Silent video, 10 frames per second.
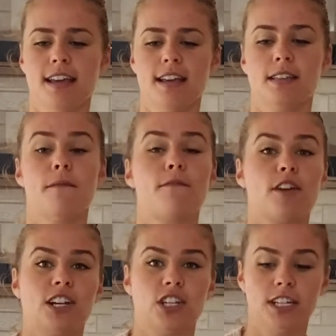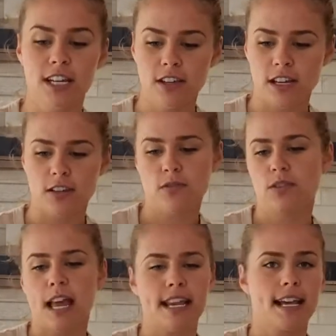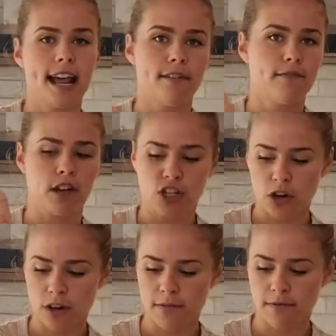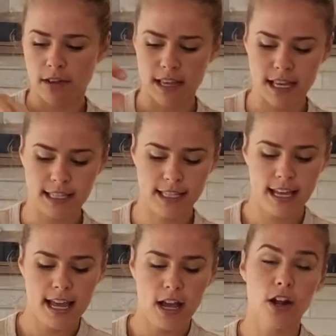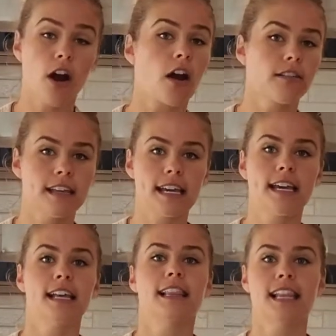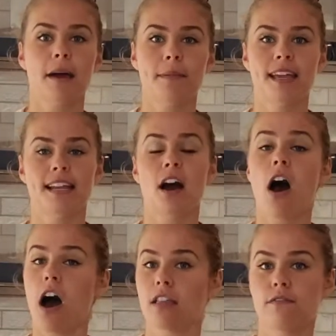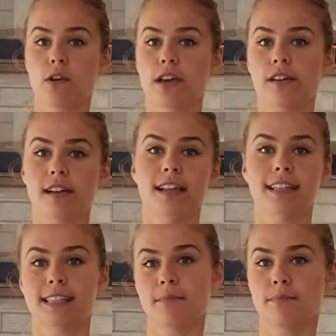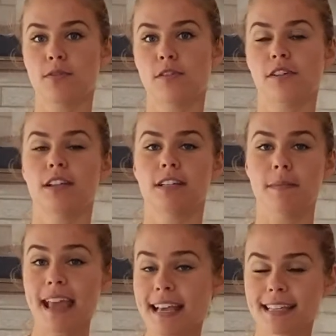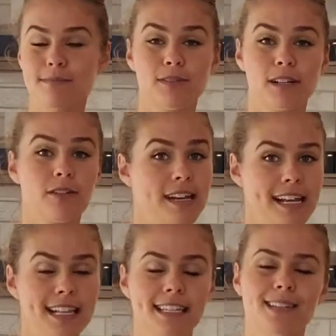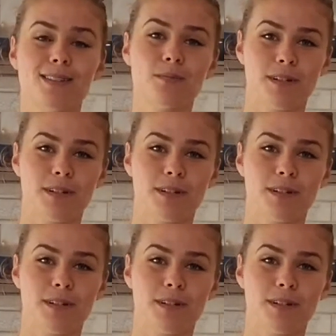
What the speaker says: some fresh dill, you can use any kind of fresh herb for this, garlic, lemon, olive oil, simple to make, simple ingredients and super